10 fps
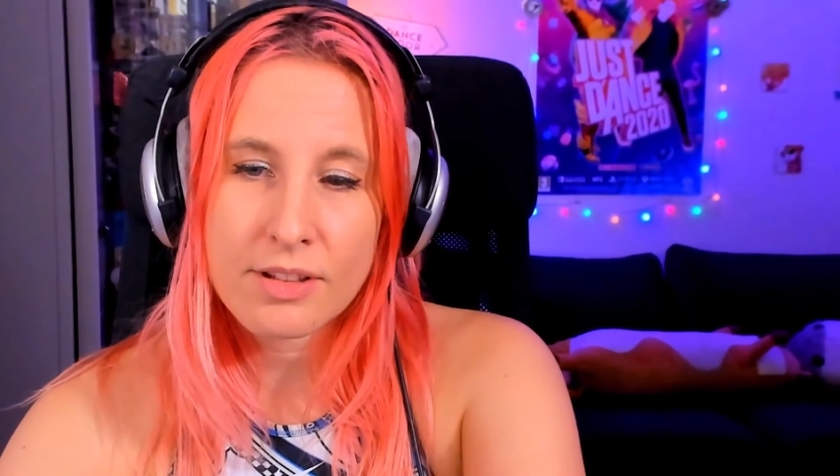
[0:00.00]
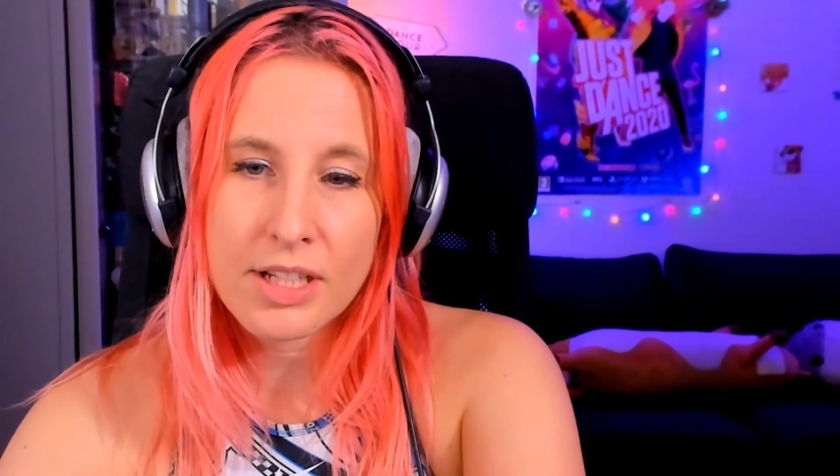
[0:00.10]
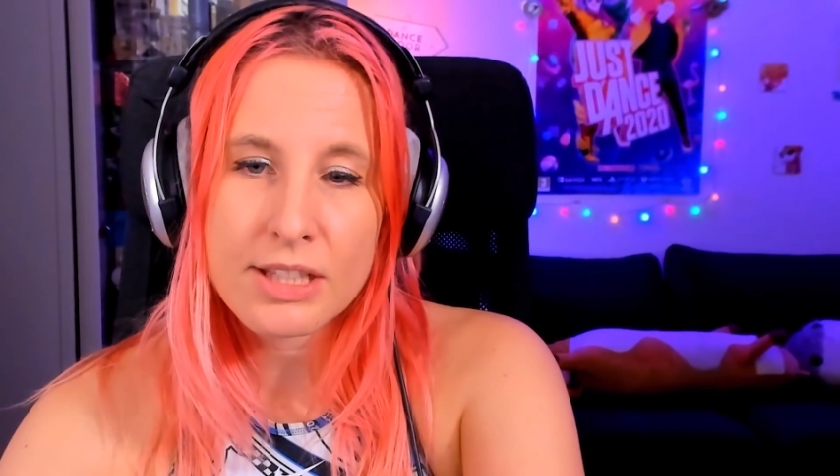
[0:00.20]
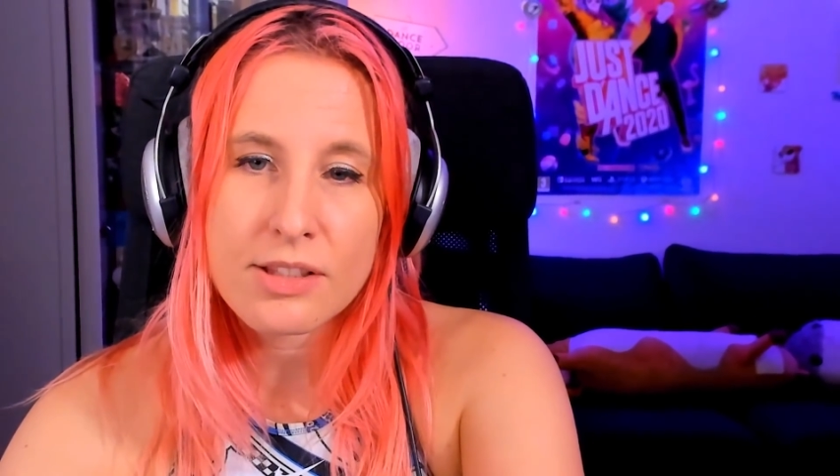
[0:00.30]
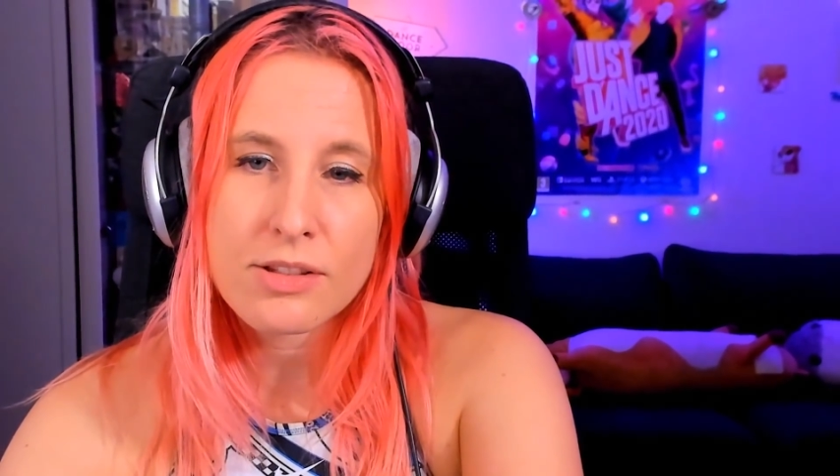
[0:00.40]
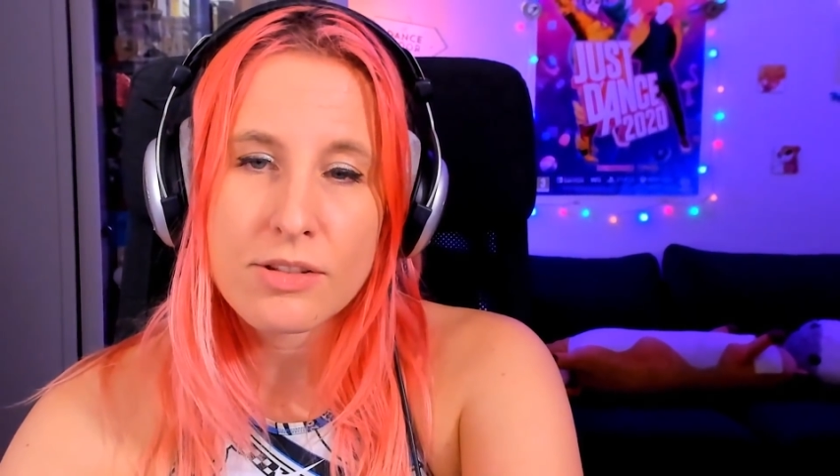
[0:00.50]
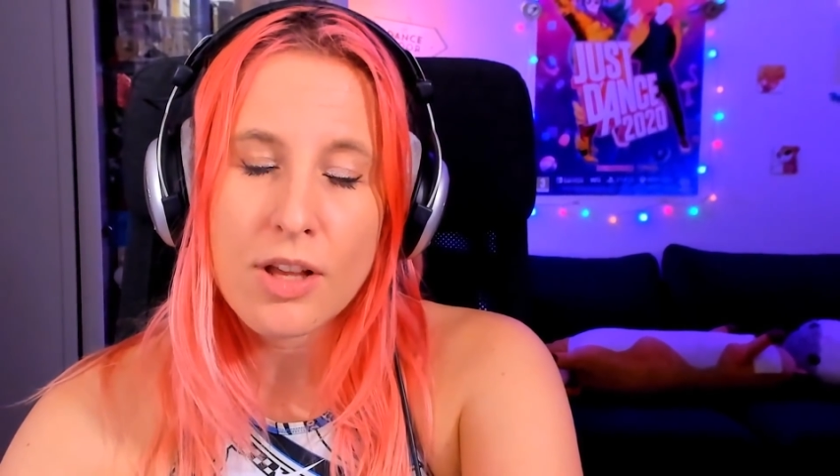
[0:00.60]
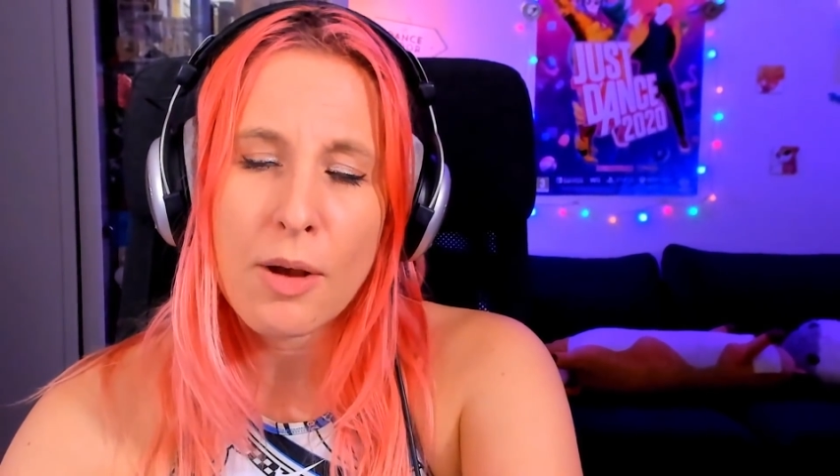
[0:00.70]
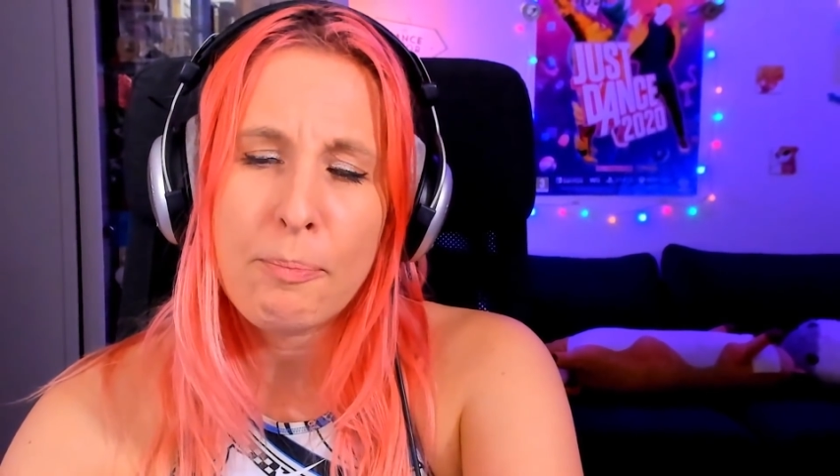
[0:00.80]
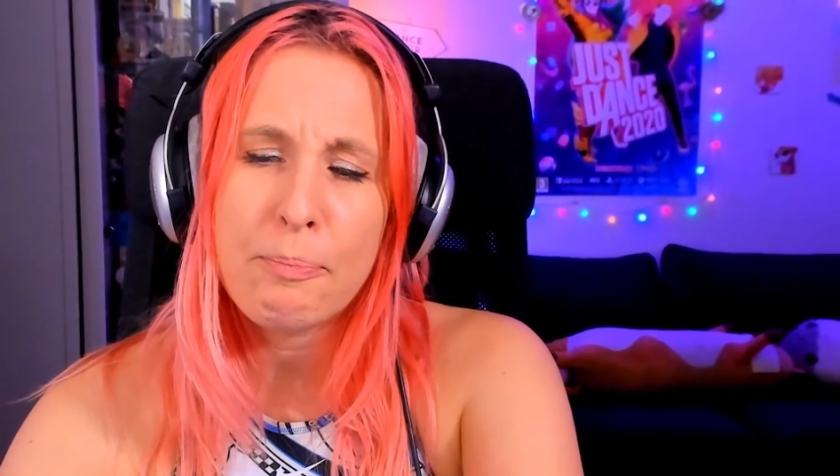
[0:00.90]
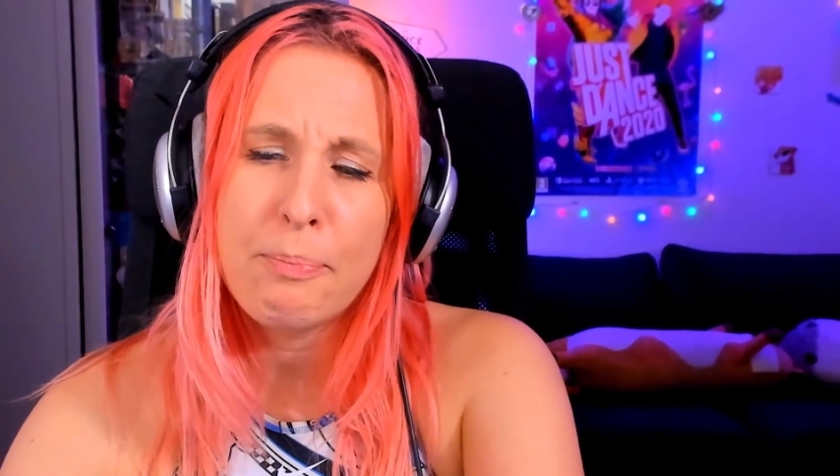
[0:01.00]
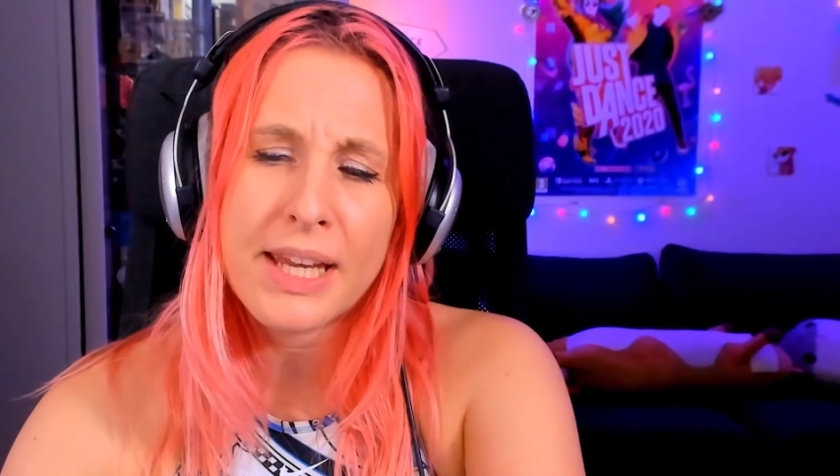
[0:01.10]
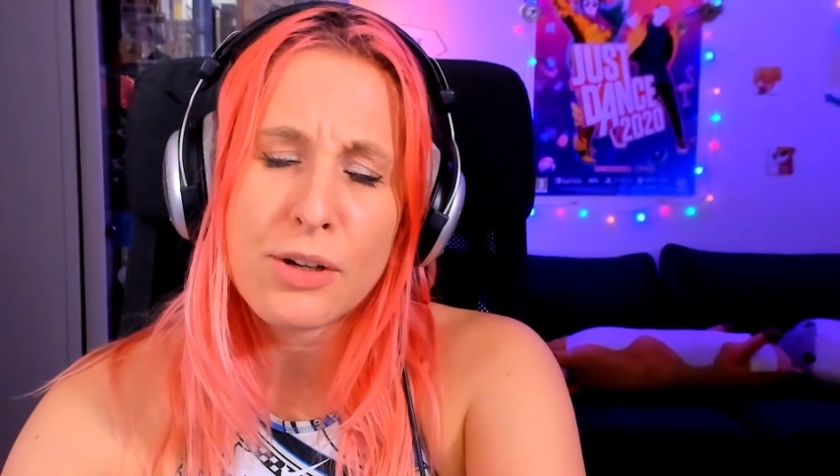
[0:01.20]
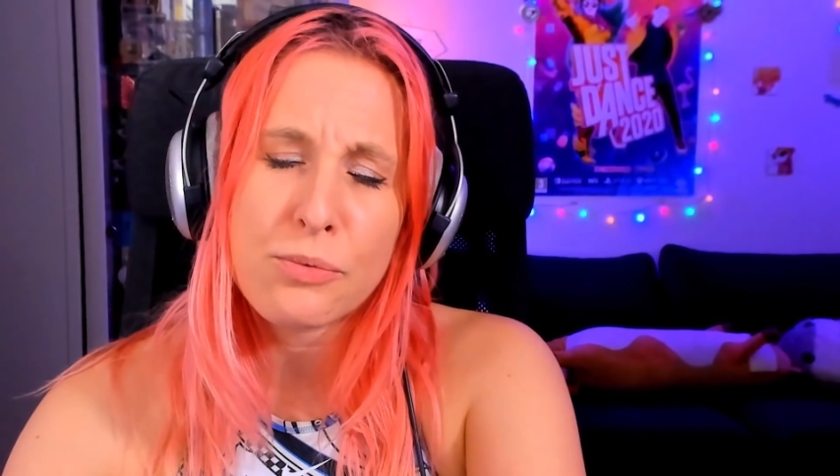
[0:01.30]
It's a bit